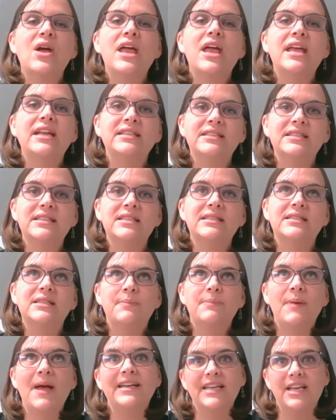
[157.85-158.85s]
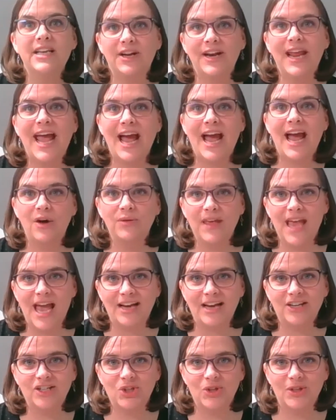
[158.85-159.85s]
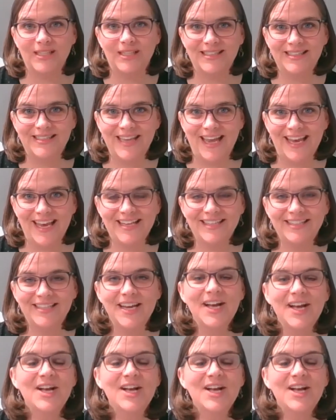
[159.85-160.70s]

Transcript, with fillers: in depending on how they actually say it.